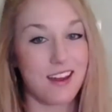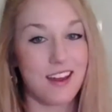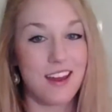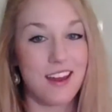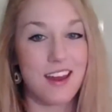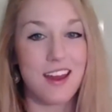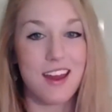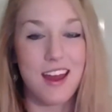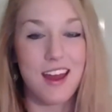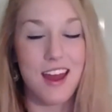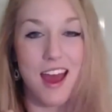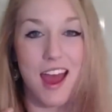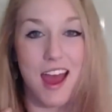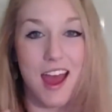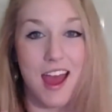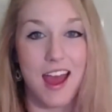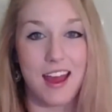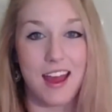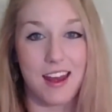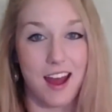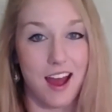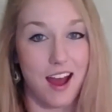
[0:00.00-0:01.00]
and
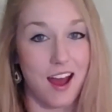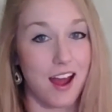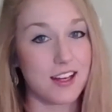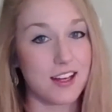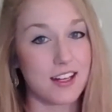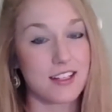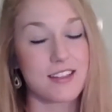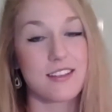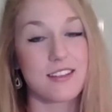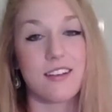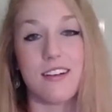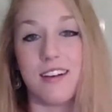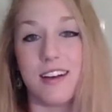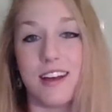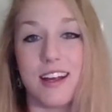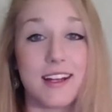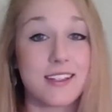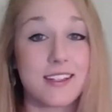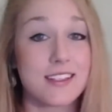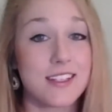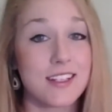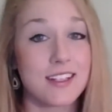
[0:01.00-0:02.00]
I just
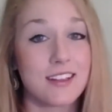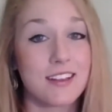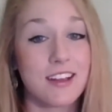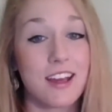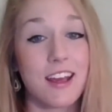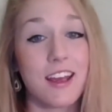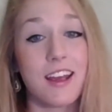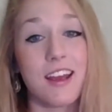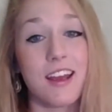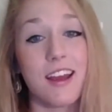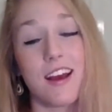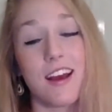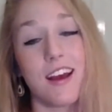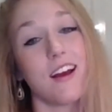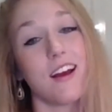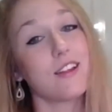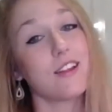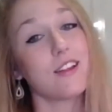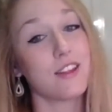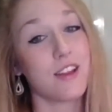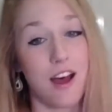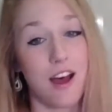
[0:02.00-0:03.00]
instantly
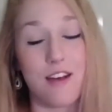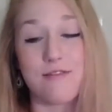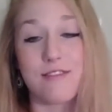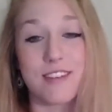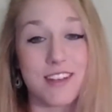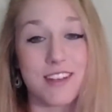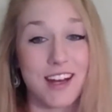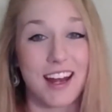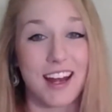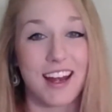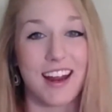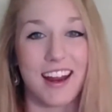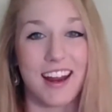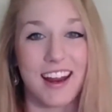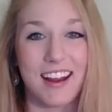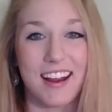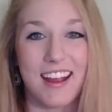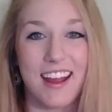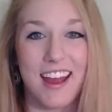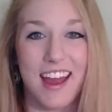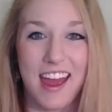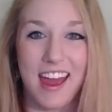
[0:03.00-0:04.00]
loved knitting.
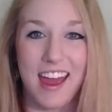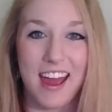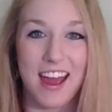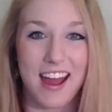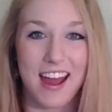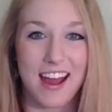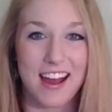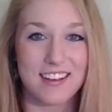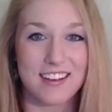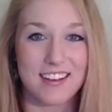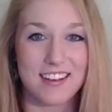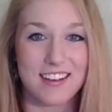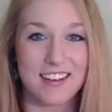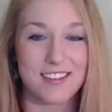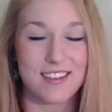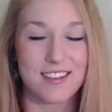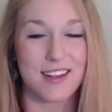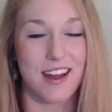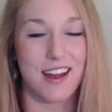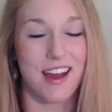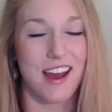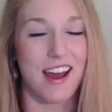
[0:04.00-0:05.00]
And
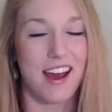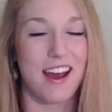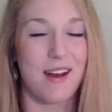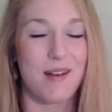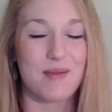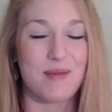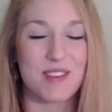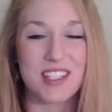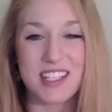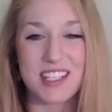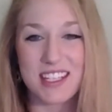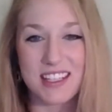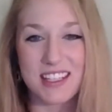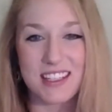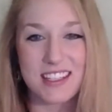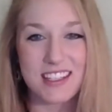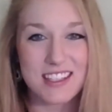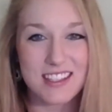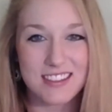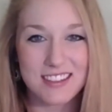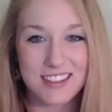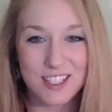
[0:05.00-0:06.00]

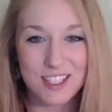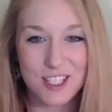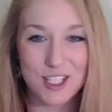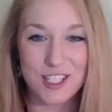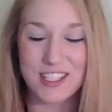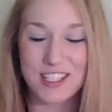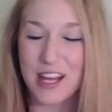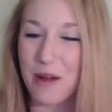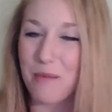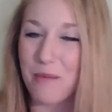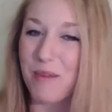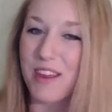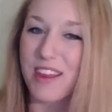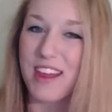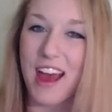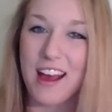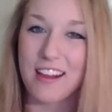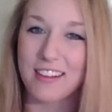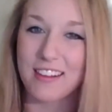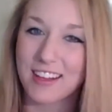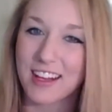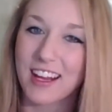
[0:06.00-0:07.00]
since she sent me
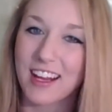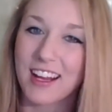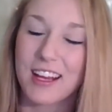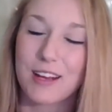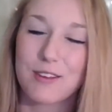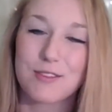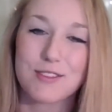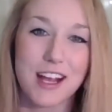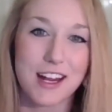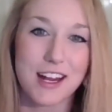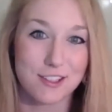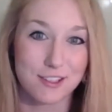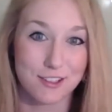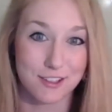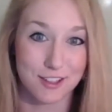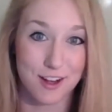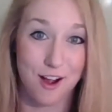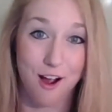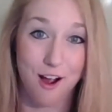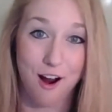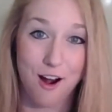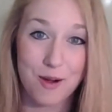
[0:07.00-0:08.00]
that link, it was actually
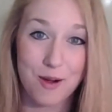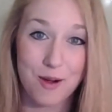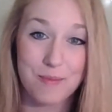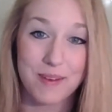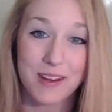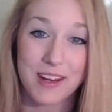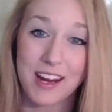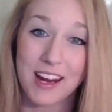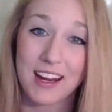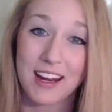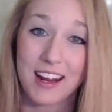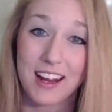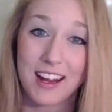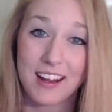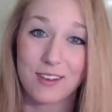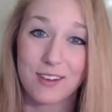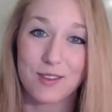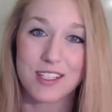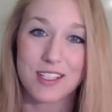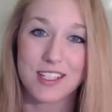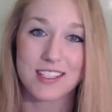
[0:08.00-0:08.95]
arm knitting, which